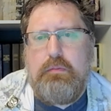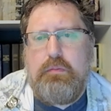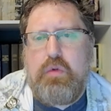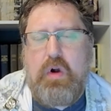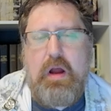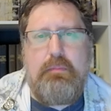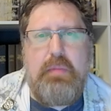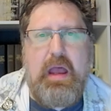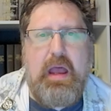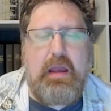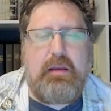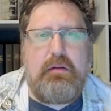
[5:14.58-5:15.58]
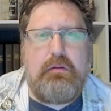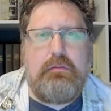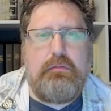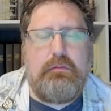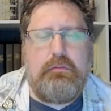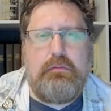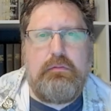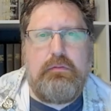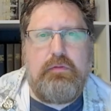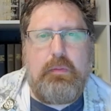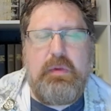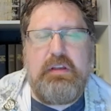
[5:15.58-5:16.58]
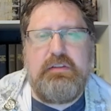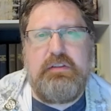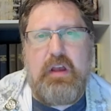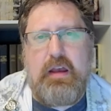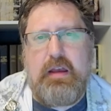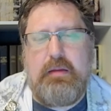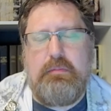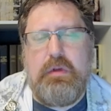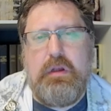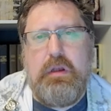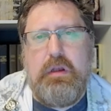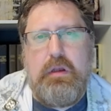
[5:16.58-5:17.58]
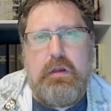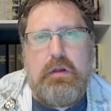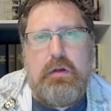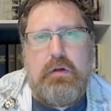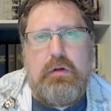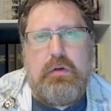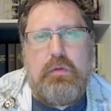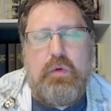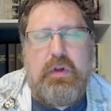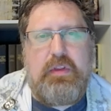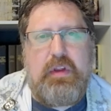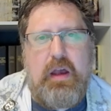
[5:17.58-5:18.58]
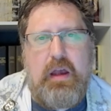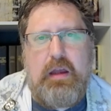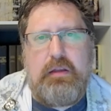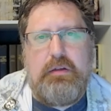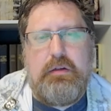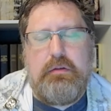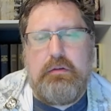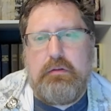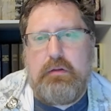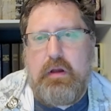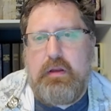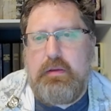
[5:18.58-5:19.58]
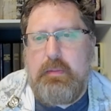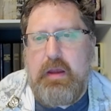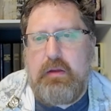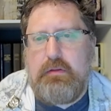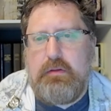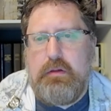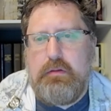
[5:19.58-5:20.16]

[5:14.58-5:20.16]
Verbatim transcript: brought back from his time with God on the mountain